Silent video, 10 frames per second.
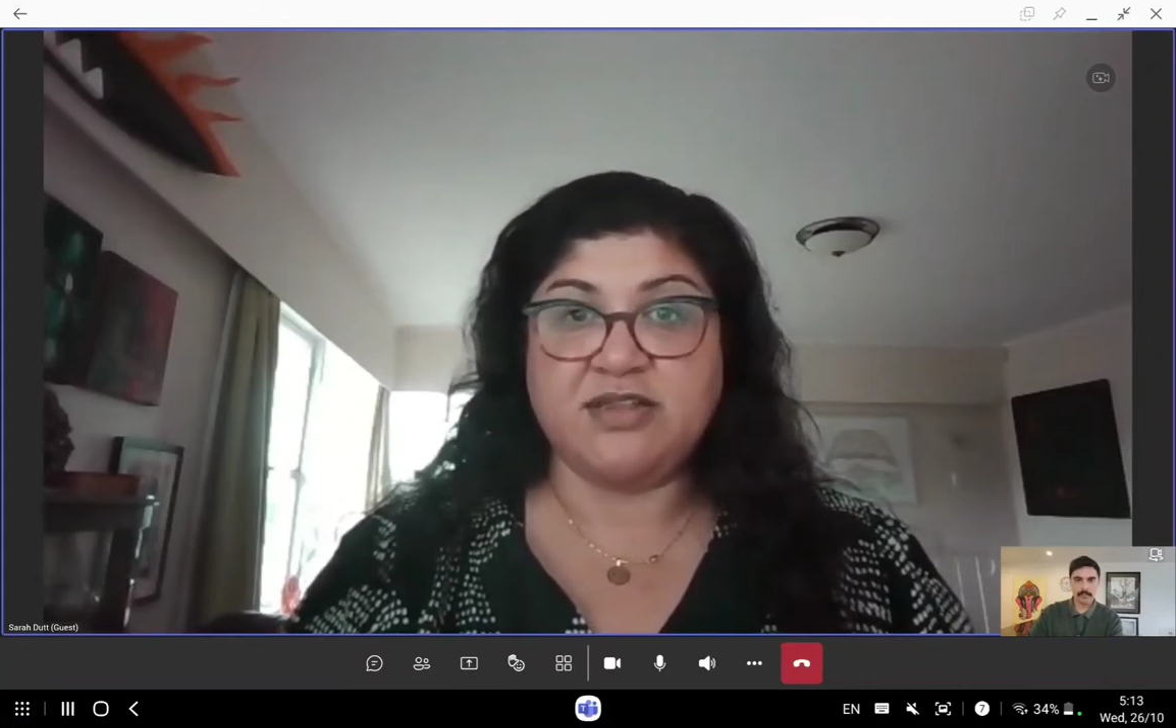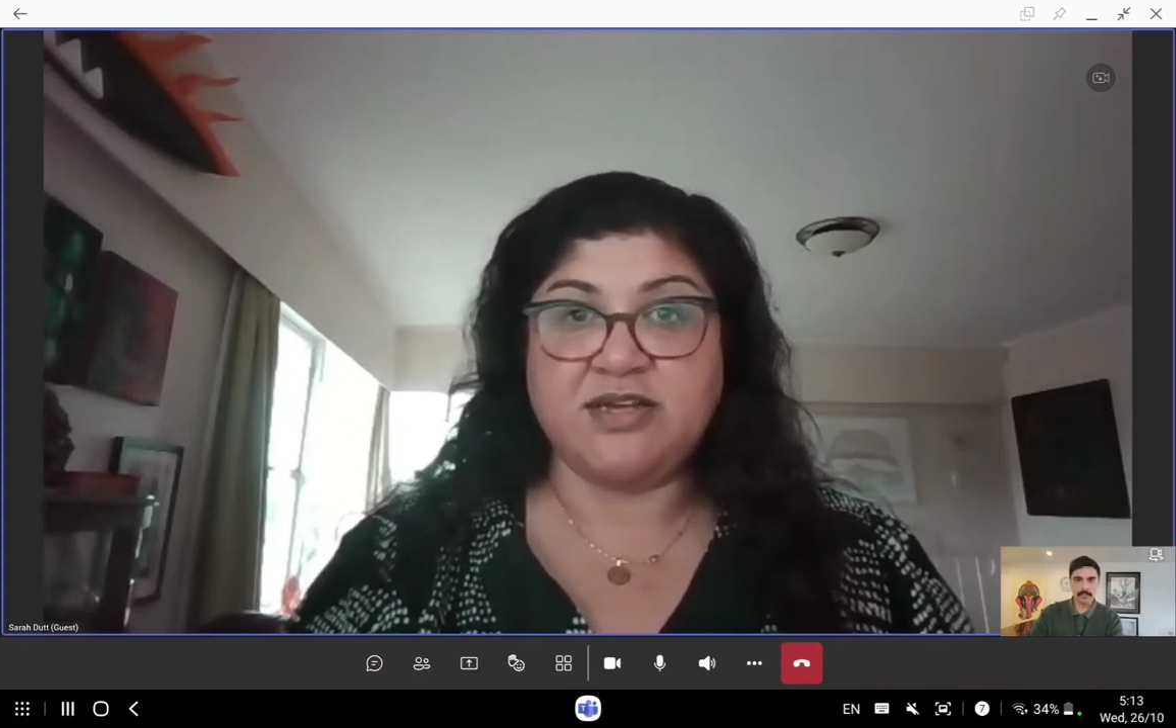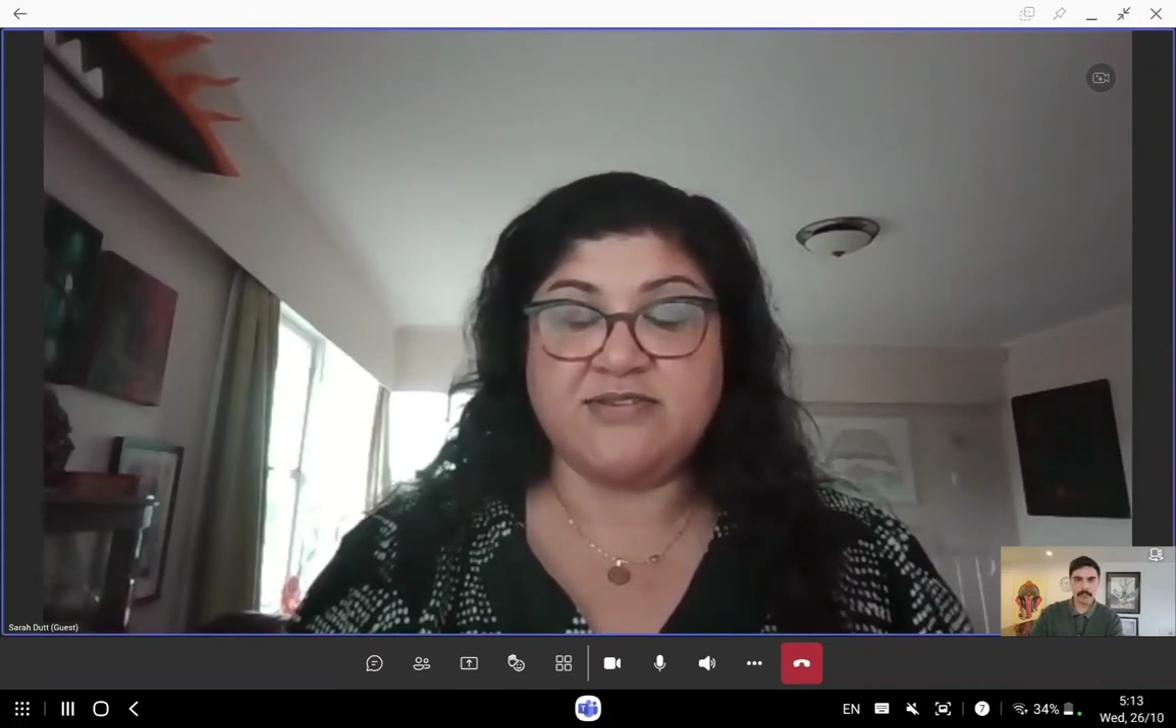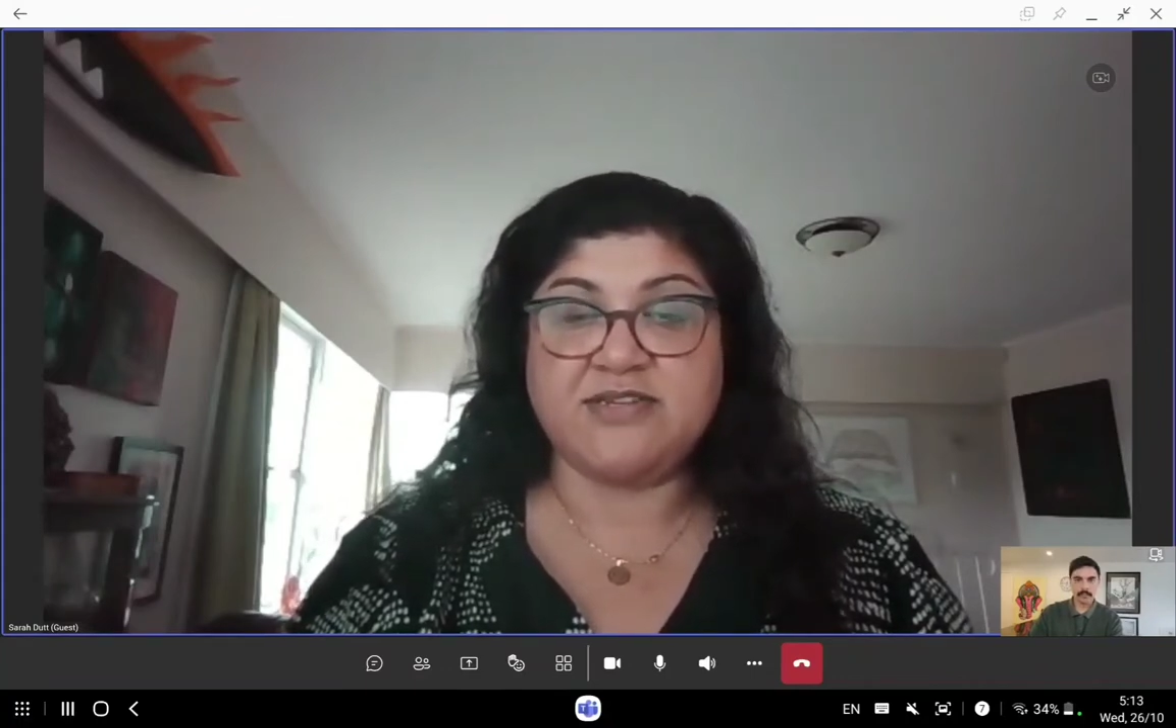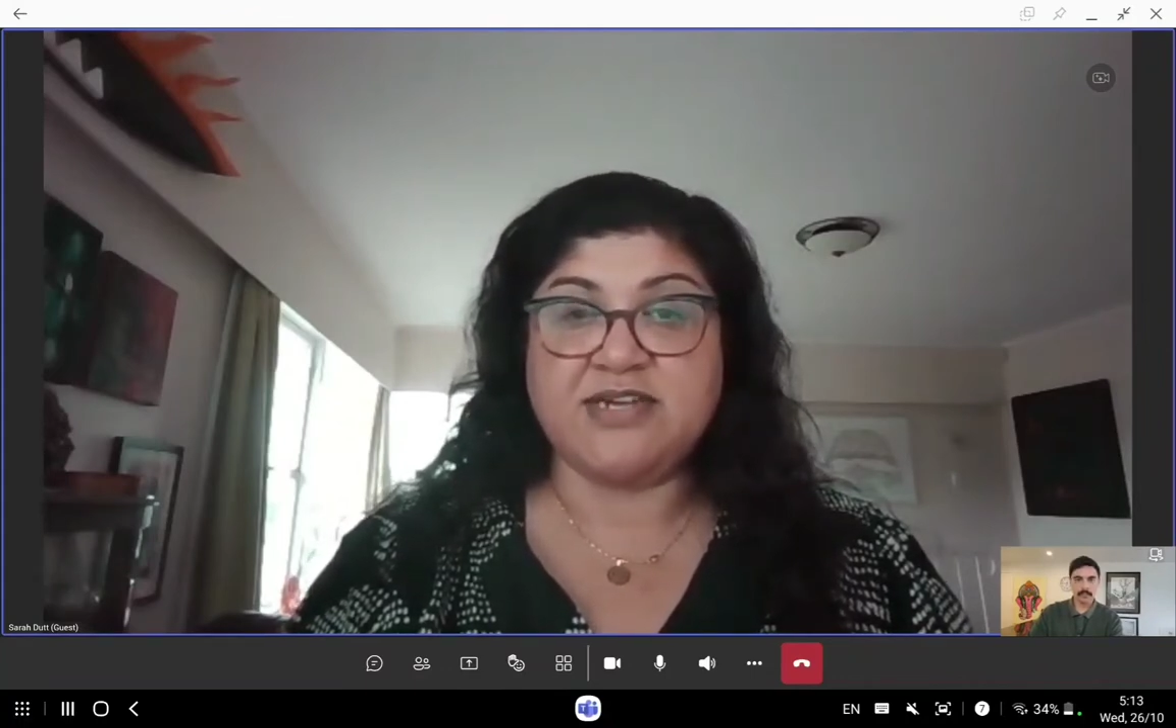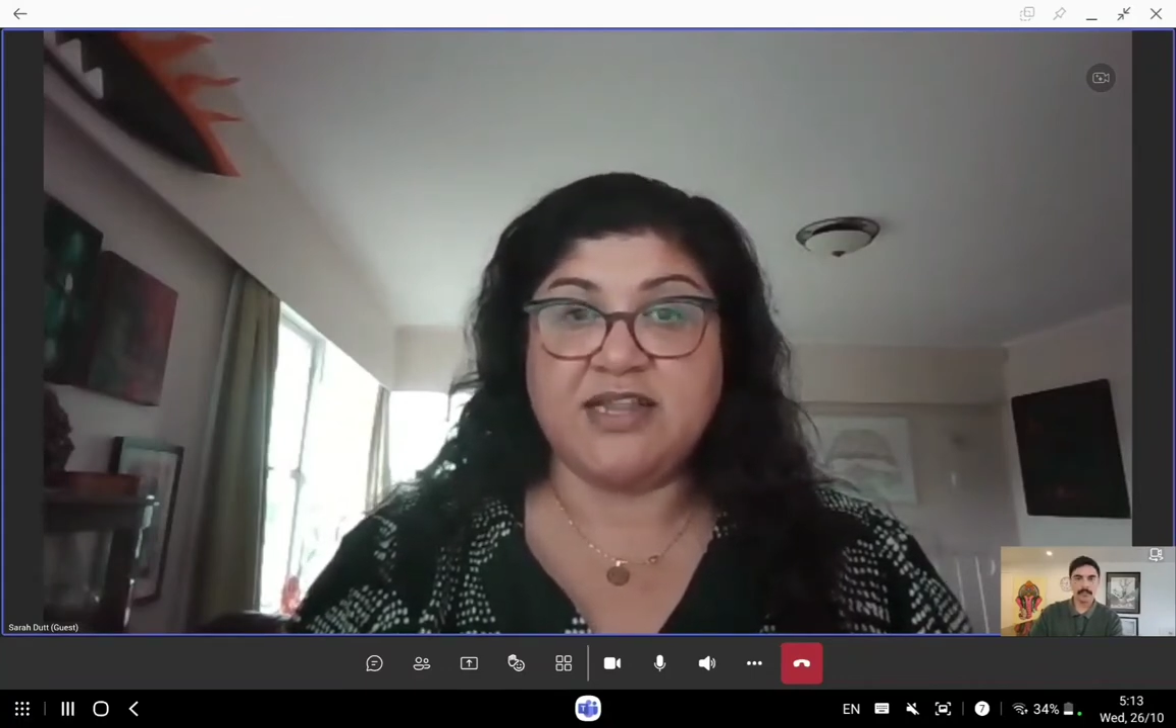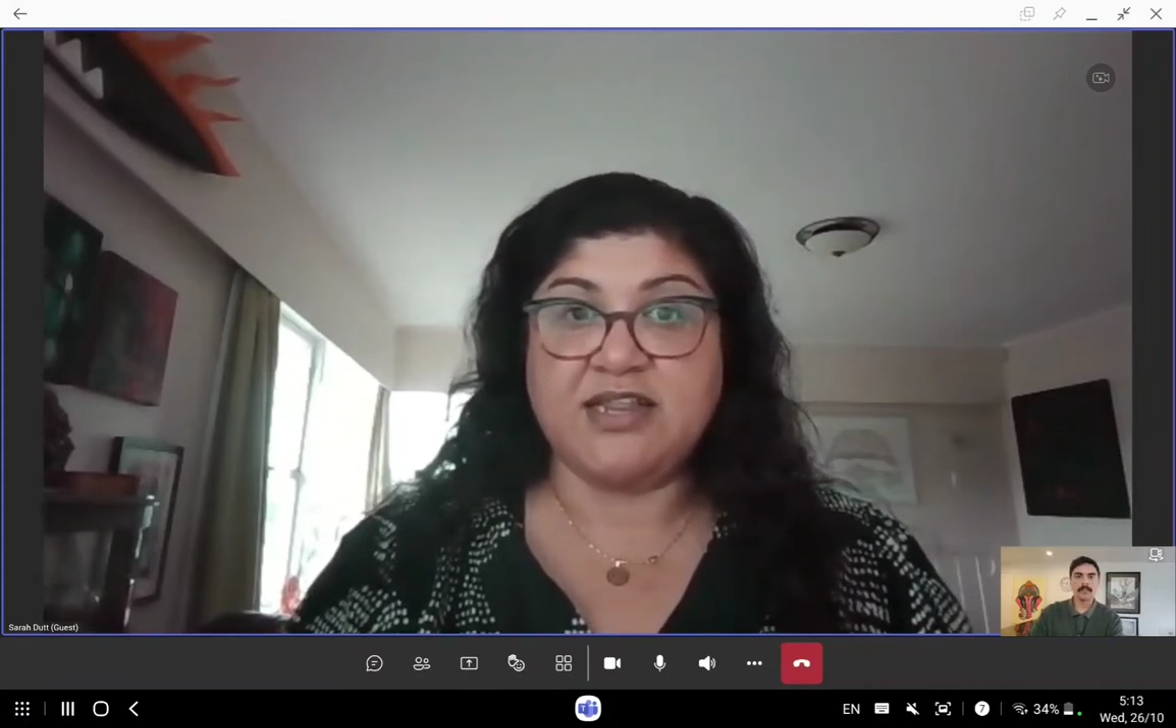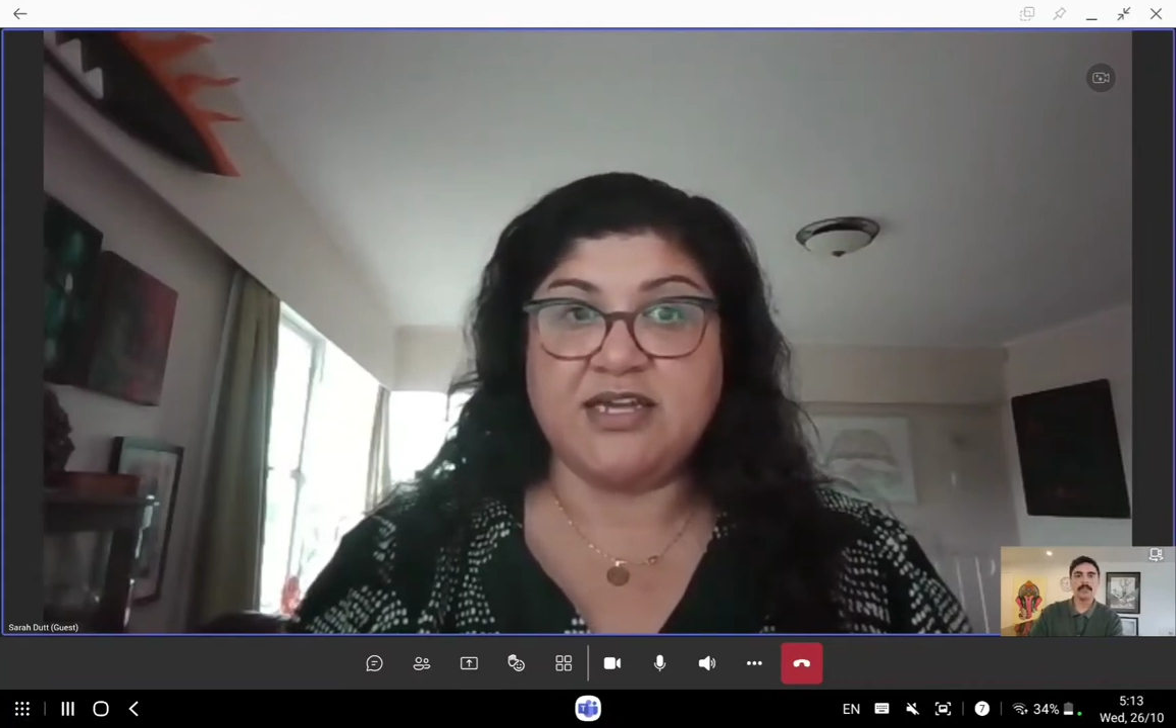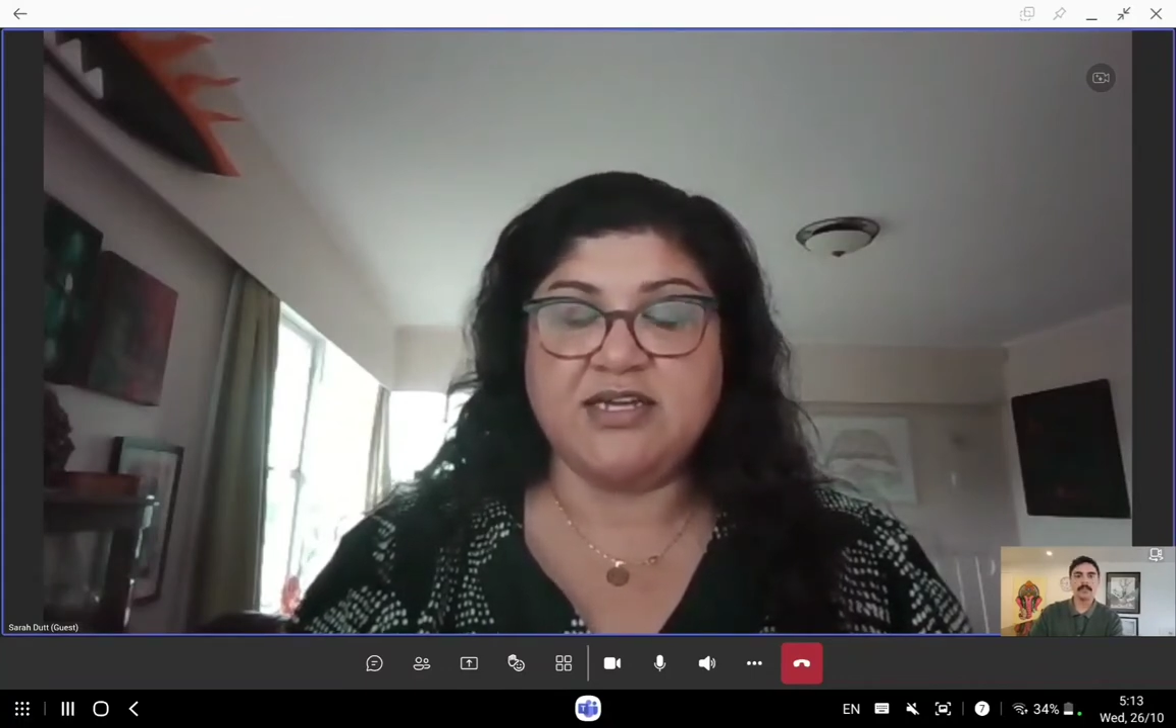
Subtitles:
and they stayed